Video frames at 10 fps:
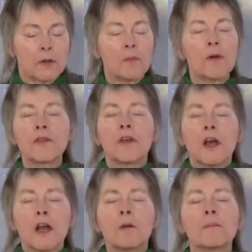with
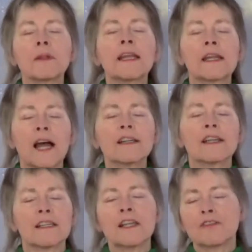complete
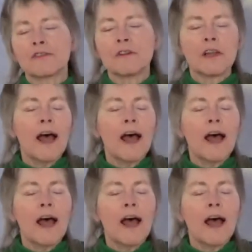unconditional